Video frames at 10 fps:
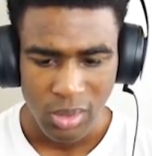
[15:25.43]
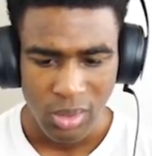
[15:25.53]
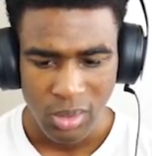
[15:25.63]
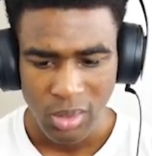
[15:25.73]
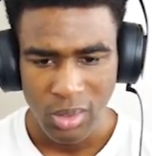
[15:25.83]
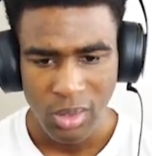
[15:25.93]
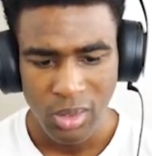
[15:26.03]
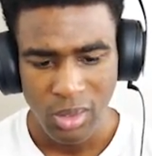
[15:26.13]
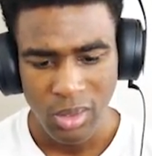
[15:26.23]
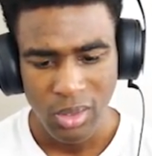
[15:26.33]

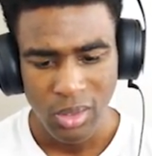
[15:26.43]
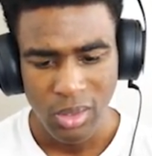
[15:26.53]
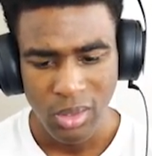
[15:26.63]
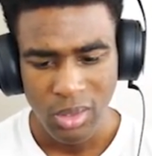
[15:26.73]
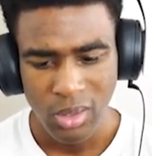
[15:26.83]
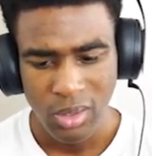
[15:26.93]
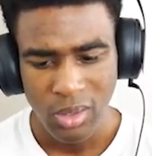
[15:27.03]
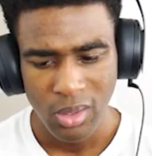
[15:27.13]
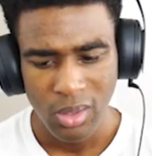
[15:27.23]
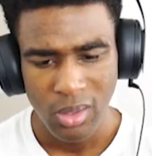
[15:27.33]

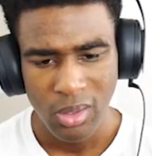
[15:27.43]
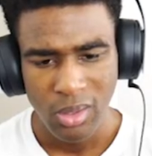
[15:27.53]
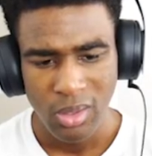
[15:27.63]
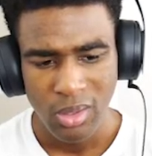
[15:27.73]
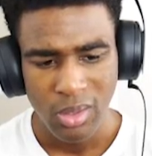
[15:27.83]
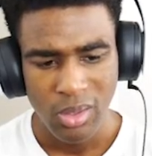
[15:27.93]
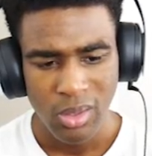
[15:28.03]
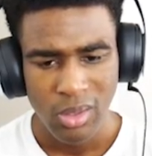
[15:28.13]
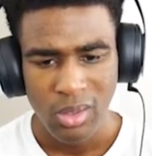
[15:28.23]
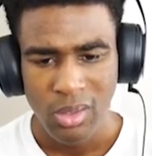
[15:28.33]

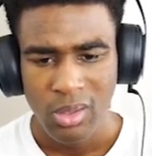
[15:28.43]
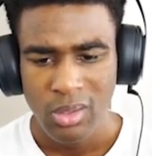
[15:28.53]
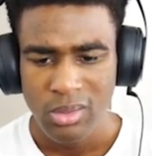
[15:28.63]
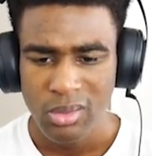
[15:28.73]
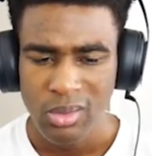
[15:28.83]
No words are spoken by the person on screen.